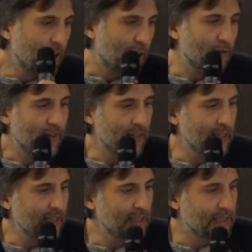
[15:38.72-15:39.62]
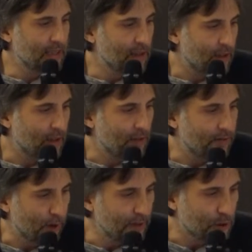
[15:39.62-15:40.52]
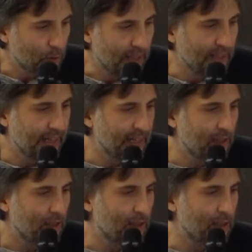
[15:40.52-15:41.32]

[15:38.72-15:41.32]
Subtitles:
And finally, this is a very striking